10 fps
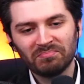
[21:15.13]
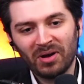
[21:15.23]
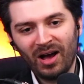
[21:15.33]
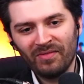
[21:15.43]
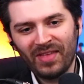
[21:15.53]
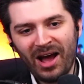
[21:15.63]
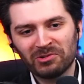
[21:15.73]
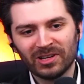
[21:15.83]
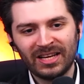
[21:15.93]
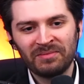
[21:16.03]

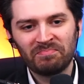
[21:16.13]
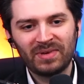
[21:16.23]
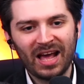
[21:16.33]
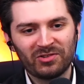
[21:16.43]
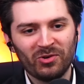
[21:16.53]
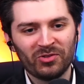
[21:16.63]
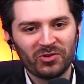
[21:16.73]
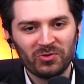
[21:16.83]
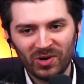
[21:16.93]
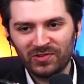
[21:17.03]
undoubtedly catch on to
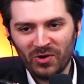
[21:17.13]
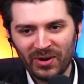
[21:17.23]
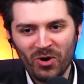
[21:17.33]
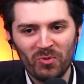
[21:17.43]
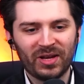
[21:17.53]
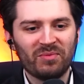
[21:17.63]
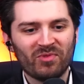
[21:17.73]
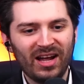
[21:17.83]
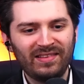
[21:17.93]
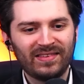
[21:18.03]
what's going on with him,
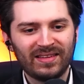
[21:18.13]
right?